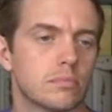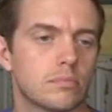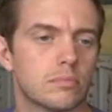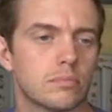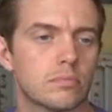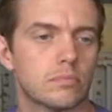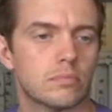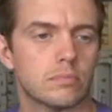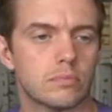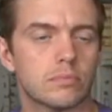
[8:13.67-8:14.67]

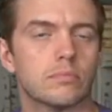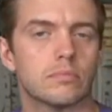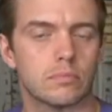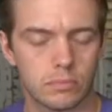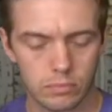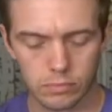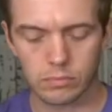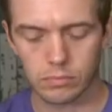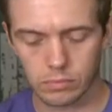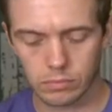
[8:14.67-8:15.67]

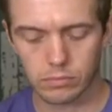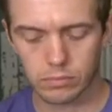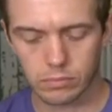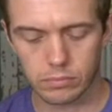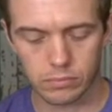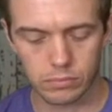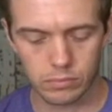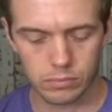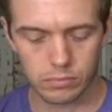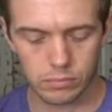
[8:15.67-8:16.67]

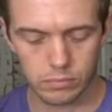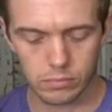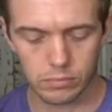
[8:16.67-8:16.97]
[no speech]